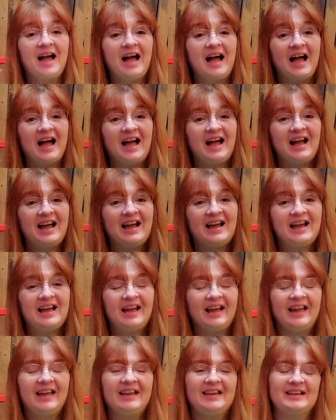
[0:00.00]

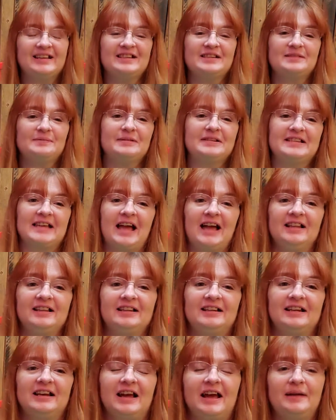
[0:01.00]
Hi, it's Miss
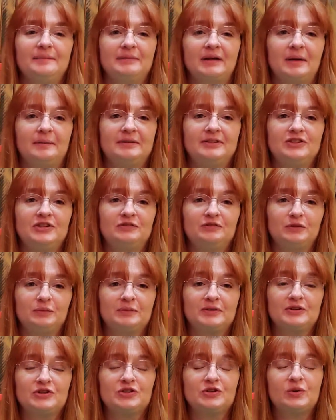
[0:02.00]
Allen, and I'm coming to you from
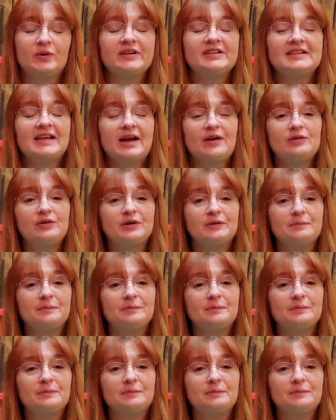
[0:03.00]
the Story Tower